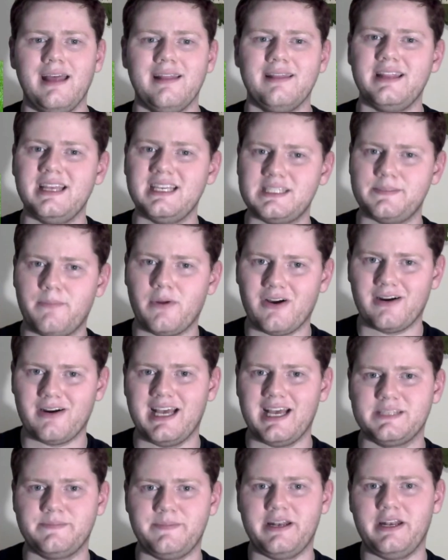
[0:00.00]
This bird
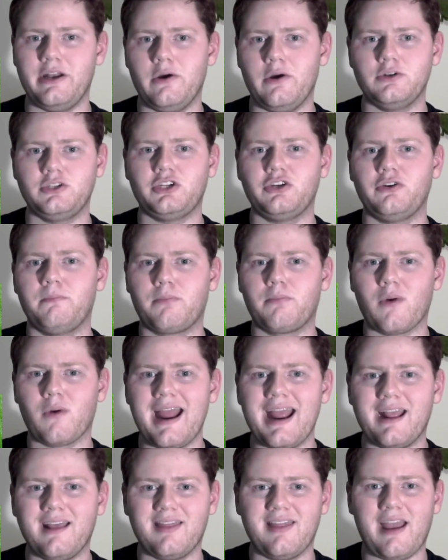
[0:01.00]
has been known to
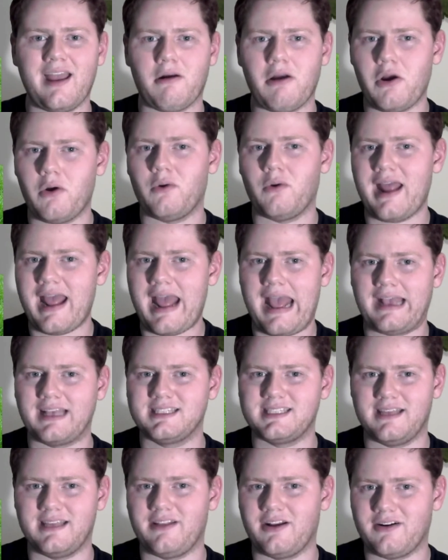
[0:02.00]
break their own
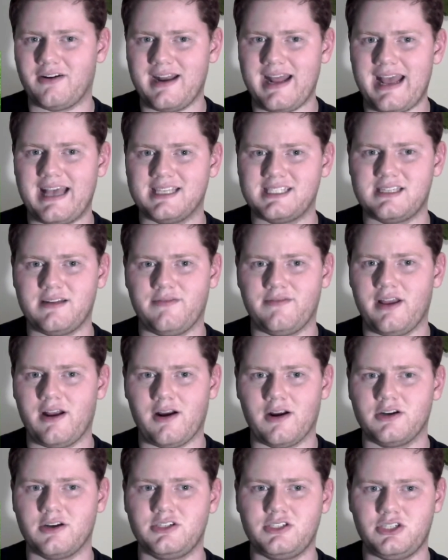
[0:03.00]
eggs in their nest if
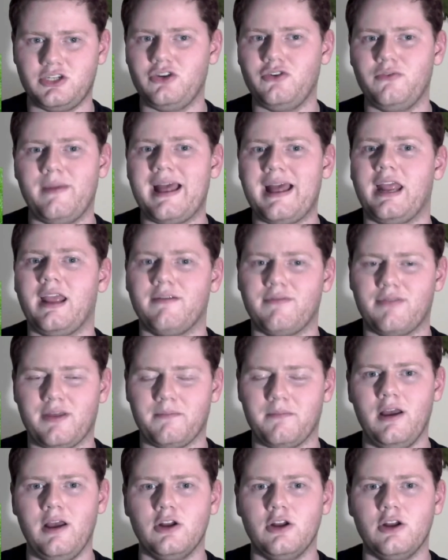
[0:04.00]
there are too many of them.